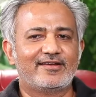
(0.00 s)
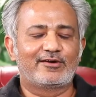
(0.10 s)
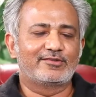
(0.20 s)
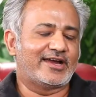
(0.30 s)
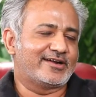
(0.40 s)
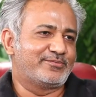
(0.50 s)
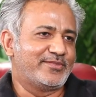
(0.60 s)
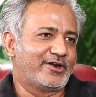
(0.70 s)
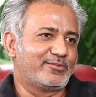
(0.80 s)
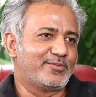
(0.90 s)
Now that
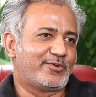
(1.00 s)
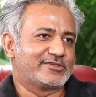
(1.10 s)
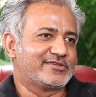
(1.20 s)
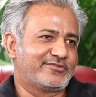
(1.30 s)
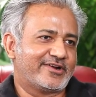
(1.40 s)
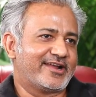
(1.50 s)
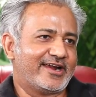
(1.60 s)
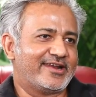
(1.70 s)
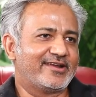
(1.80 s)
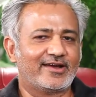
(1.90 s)
may not be possible for an
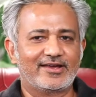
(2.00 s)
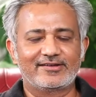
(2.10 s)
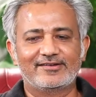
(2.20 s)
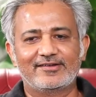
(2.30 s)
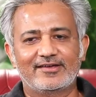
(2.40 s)
IT guy.